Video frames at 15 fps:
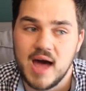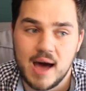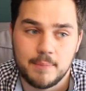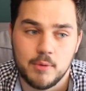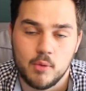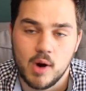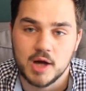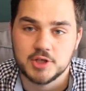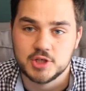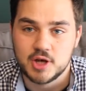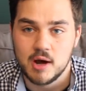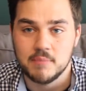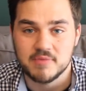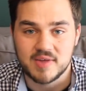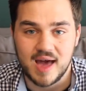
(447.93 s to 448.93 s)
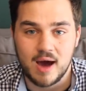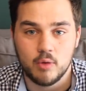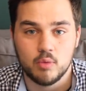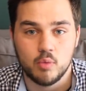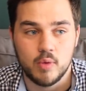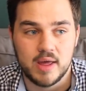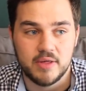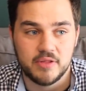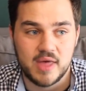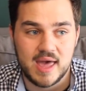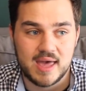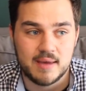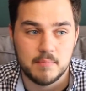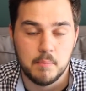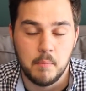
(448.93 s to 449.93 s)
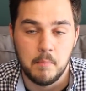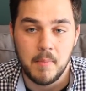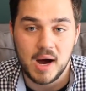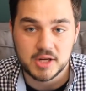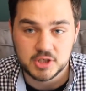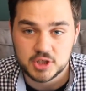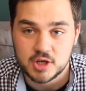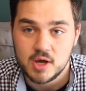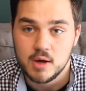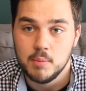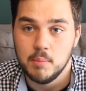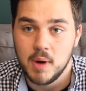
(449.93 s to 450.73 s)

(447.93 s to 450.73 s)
Apple Watch comes out with a much